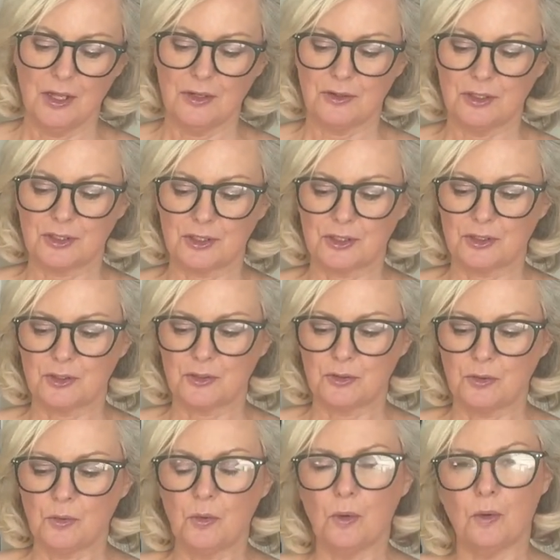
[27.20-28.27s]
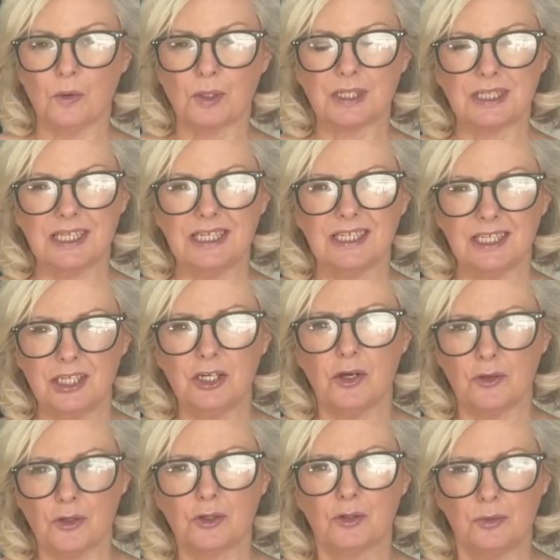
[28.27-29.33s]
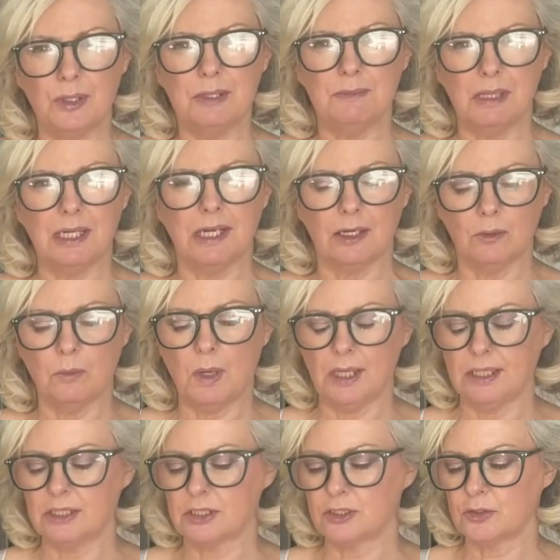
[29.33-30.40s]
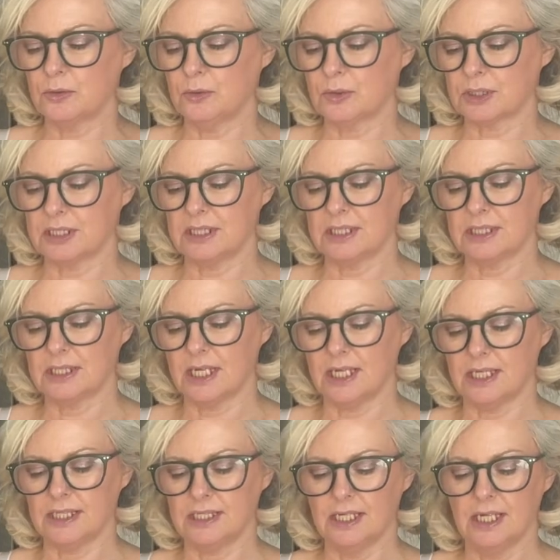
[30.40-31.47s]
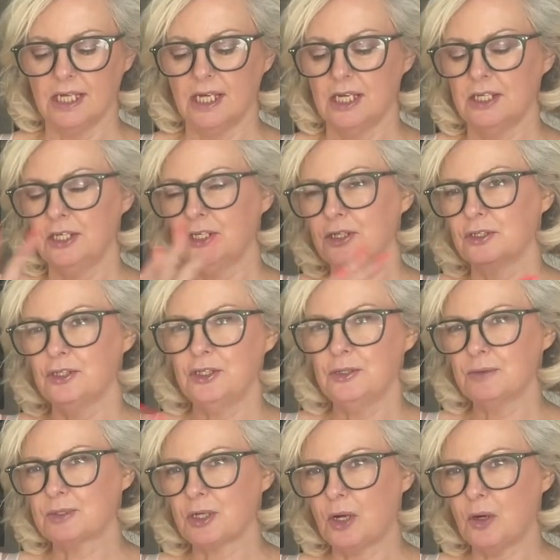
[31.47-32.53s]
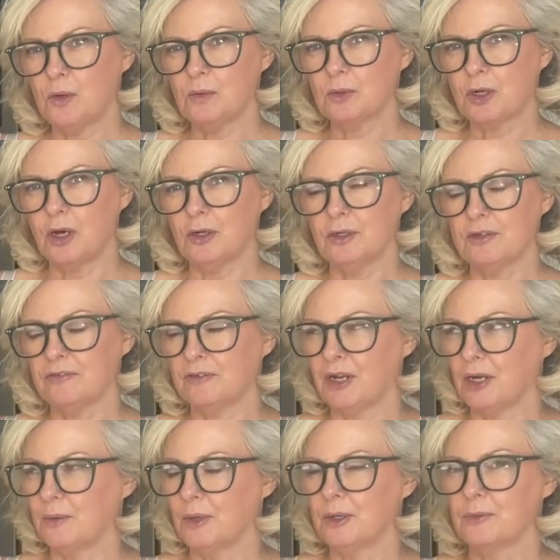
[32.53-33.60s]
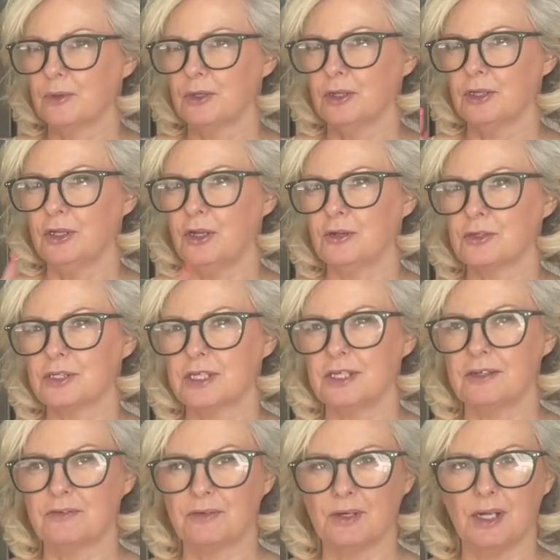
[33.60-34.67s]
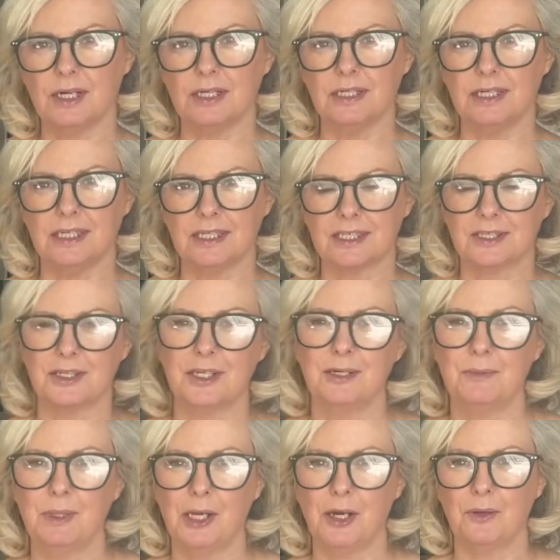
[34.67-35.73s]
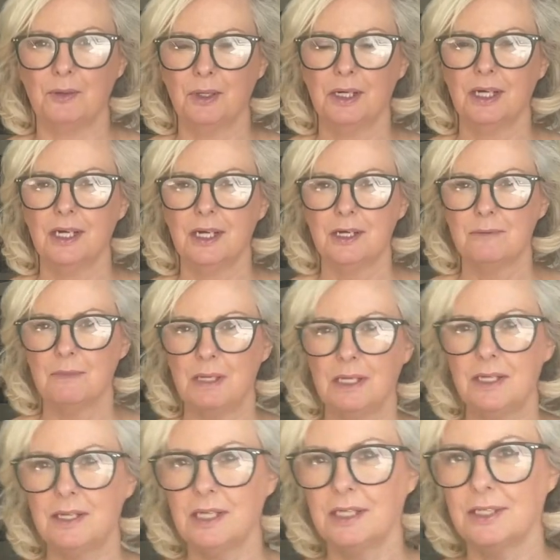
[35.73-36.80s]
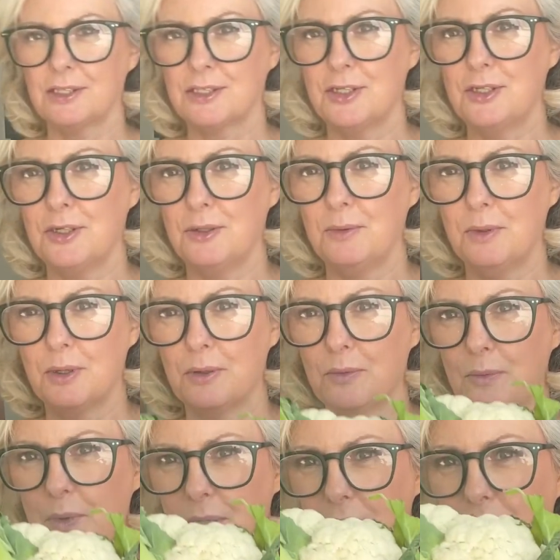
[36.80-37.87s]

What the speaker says: the stalks, the creamy little white stalks inside. You're going to use the whole cauliflower, lots of different ideas. So here we go. Many things to do with a